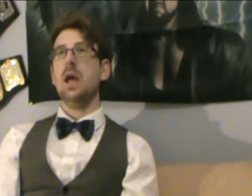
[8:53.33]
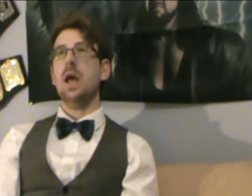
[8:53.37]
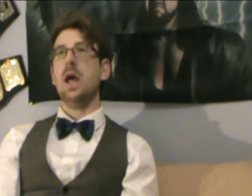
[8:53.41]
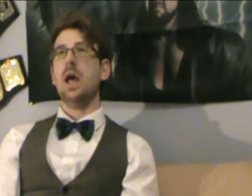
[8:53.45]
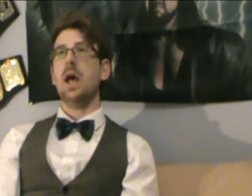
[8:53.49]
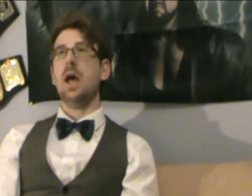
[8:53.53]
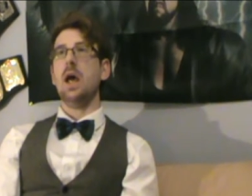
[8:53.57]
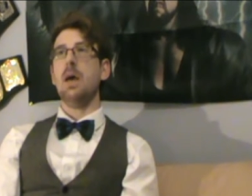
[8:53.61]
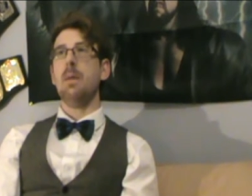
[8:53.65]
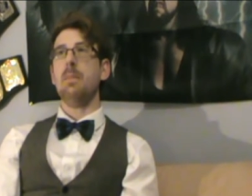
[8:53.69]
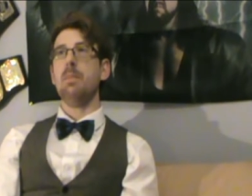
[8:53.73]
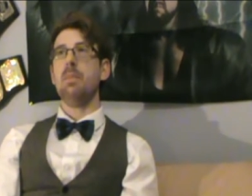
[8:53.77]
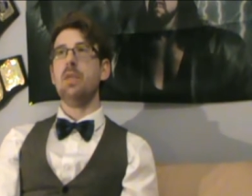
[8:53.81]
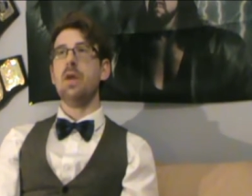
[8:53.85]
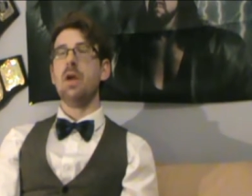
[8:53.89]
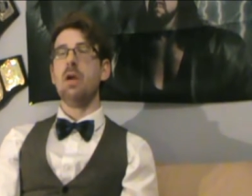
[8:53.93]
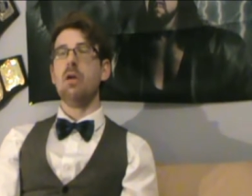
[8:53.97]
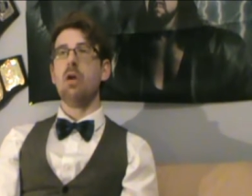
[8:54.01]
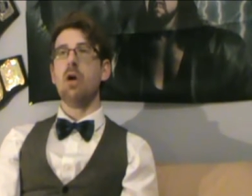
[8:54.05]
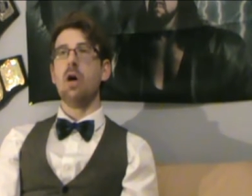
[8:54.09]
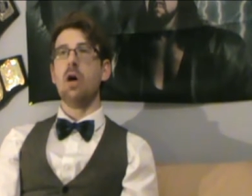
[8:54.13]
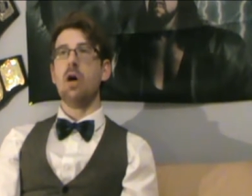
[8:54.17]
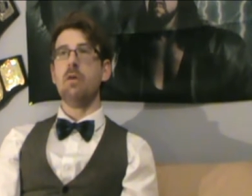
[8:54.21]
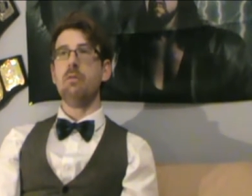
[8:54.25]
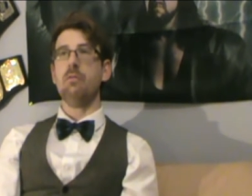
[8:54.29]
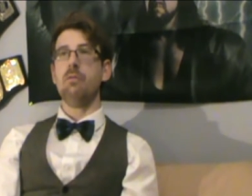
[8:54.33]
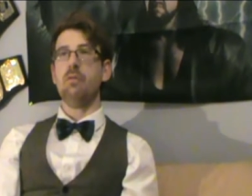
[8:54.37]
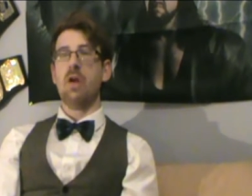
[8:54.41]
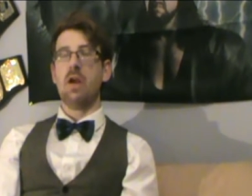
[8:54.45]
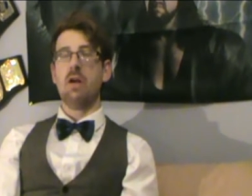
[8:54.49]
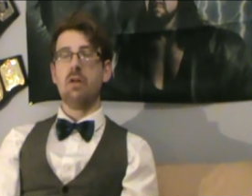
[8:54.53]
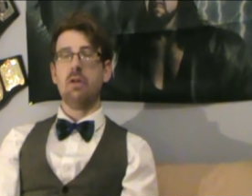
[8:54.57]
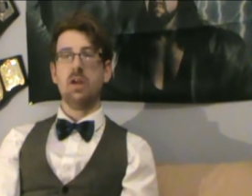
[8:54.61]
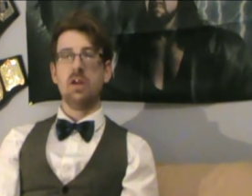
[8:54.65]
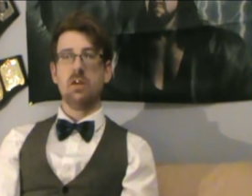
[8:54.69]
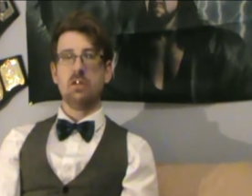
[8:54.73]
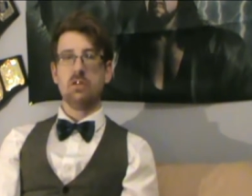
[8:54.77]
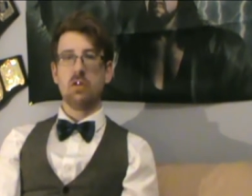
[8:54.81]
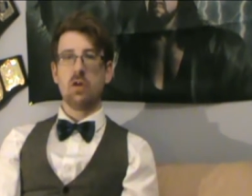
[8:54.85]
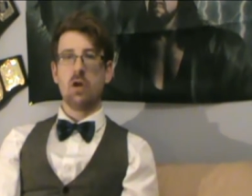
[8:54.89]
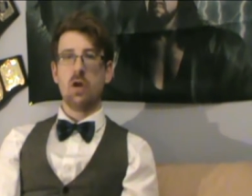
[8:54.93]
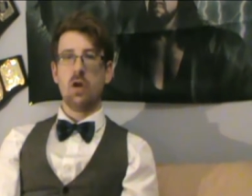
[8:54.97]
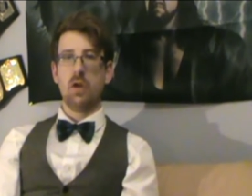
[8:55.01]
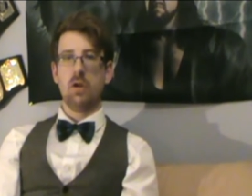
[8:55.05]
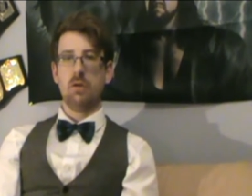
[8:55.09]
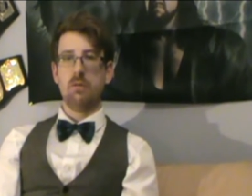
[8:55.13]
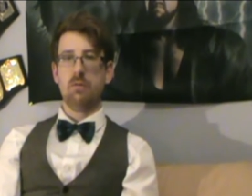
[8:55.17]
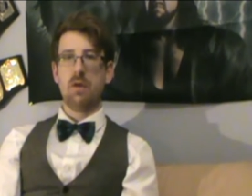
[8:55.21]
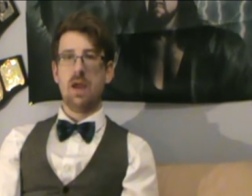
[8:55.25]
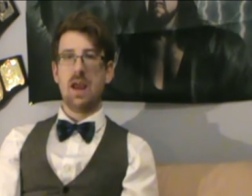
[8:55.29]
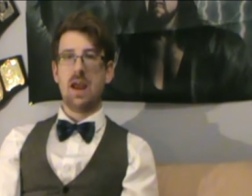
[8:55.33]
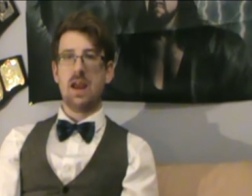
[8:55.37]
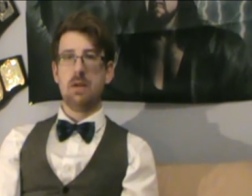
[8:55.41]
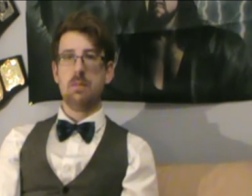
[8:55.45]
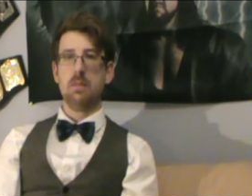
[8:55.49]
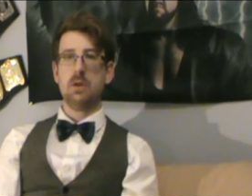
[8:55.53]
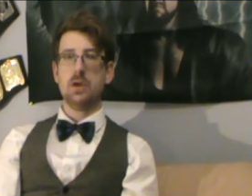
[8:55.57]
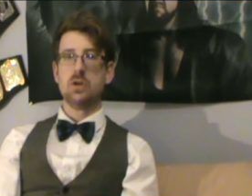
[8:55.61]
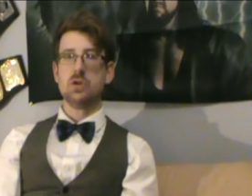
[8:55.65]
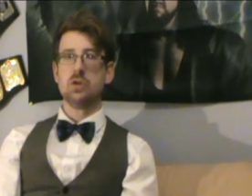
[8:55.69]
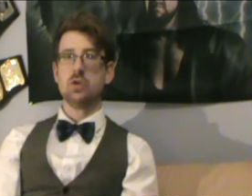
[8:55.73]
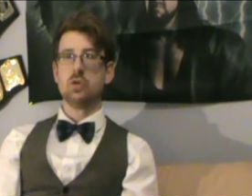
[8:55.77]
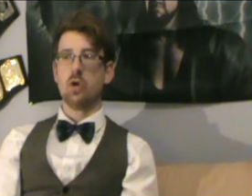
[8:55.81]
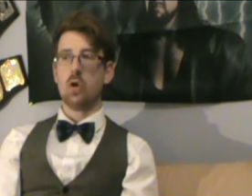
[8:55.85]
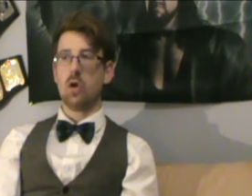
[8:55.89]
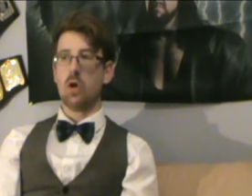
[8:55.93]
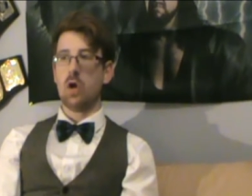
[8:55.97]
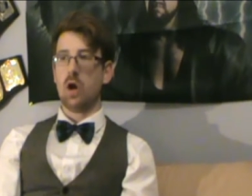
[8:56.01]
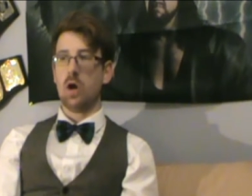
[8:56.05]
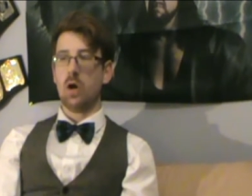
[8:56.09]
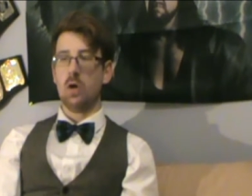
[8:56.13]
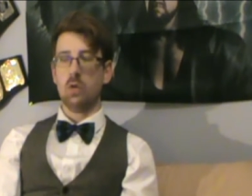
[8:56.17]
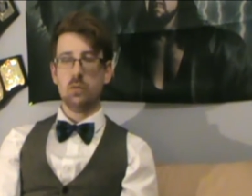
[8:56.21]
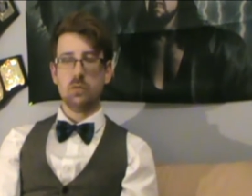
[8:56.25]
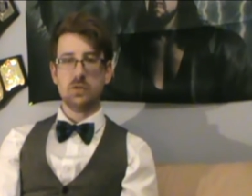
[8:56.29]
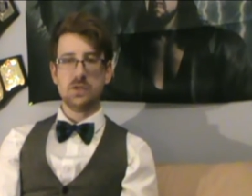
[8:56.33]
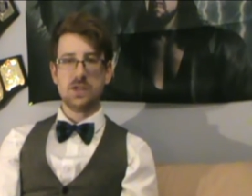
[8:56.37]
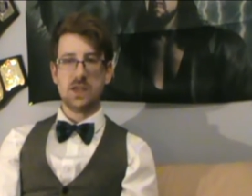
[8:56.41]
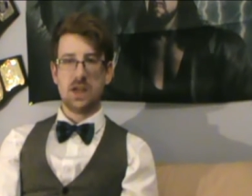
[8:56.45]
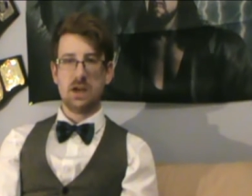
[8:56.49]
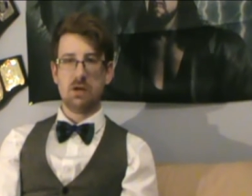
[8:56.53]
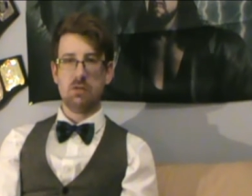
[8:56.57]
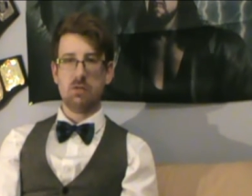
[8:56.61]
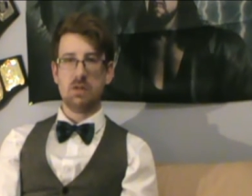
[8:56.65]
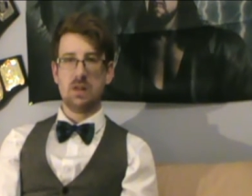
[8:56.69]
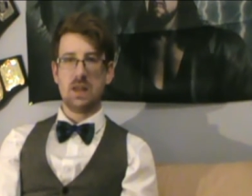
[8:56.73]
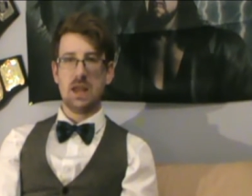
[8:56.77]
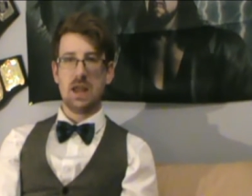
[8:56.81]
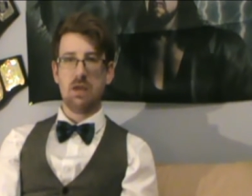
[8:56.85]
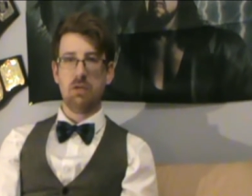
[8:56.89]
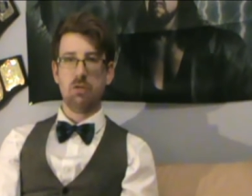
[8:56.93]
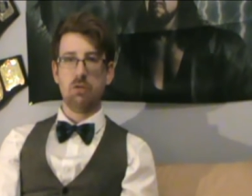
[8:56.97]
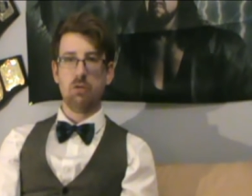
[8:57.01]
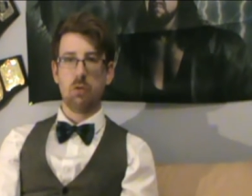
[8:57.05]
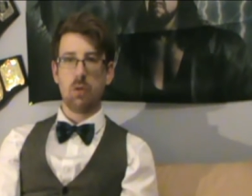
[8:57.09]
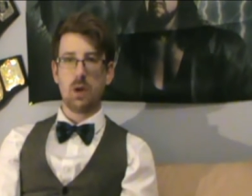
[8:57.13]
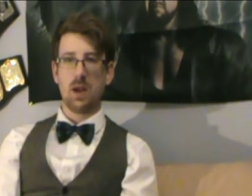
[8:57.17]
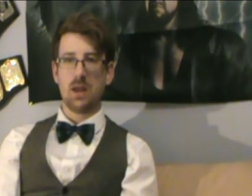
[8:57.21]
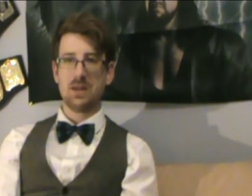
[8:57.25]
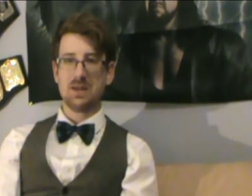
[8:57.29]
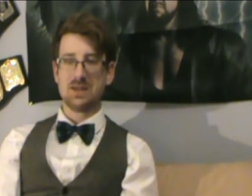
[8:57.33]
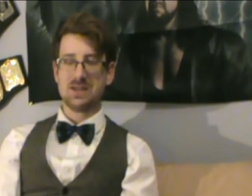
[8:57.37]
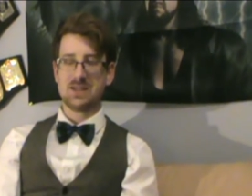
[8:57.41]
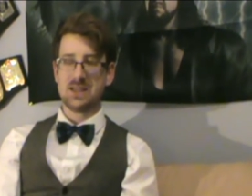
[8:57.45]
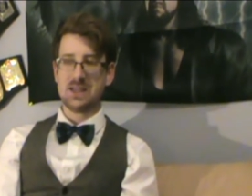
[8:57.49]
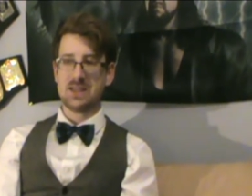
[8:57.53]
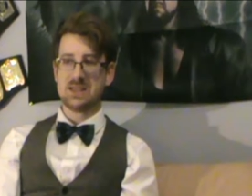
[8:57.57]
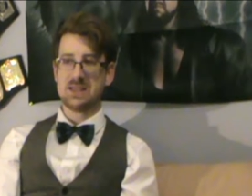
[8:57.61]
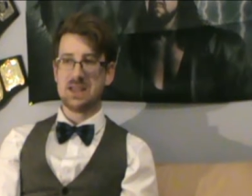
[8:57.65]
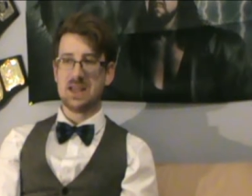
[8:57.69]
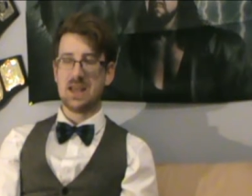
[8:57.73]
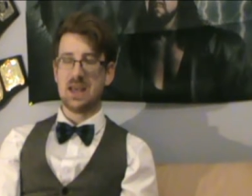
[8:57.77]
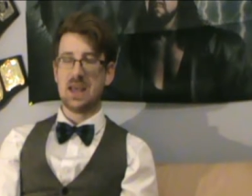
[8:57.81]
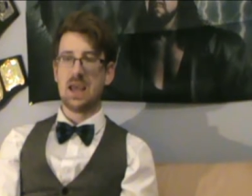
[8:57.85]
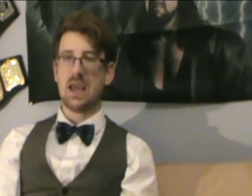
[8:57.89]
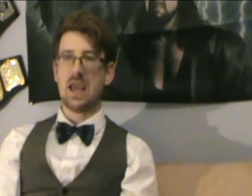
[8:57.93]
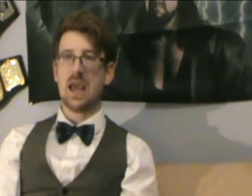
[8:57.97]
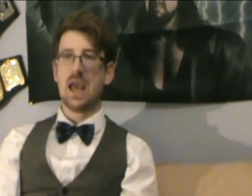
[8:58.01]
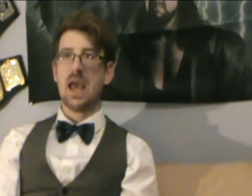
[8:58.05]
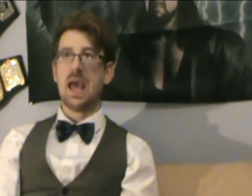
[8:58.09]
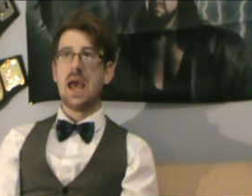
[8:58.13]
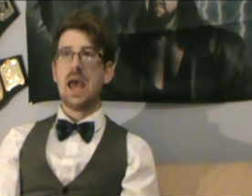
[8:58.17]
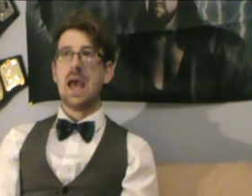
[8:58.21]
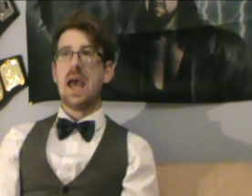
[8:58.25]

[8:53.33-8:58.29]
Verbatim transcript: Um, there are various kind of enemy strongholds here and there throughout the city